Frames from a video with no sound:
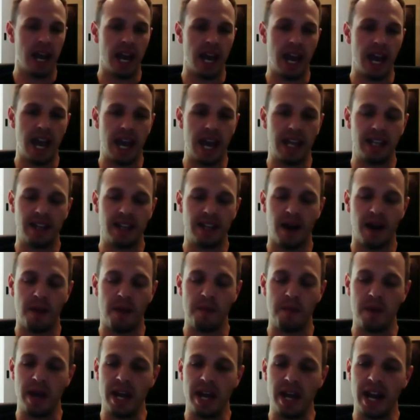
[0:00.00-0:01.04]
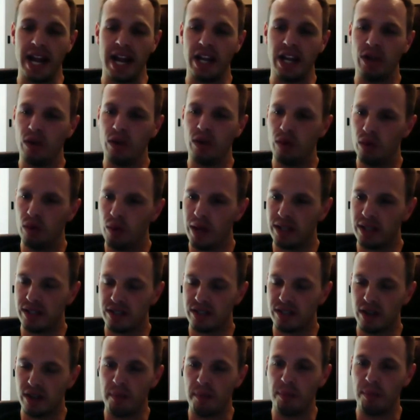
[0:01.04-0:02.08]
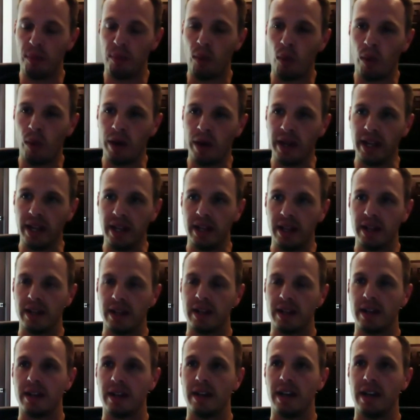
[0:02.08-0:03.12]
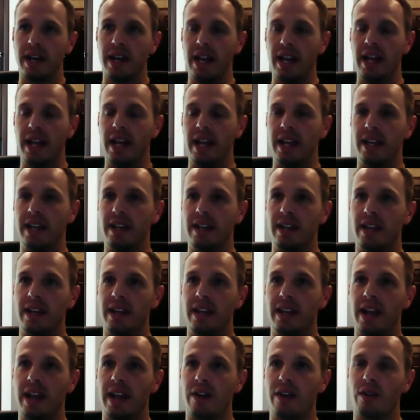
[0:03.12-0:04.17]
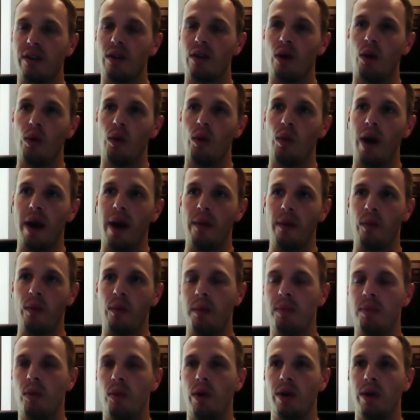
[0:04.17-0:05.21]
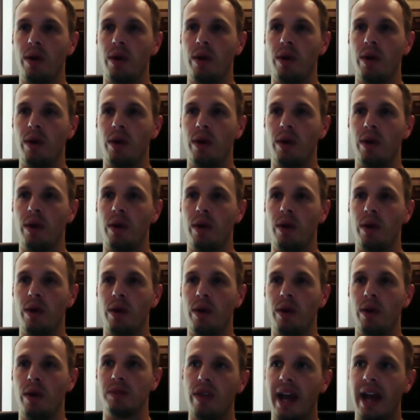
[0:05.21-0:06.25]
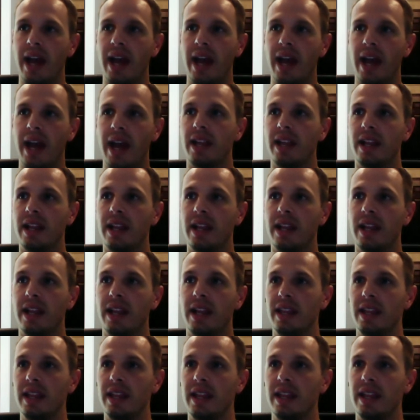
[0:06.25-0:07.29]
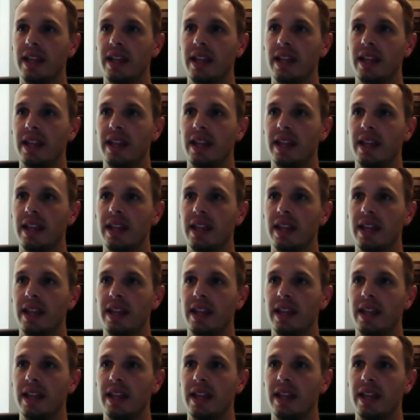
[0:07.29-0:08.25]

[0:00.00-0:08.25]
And I knew at some point, and I don't know at what point it was, but I knew that his model,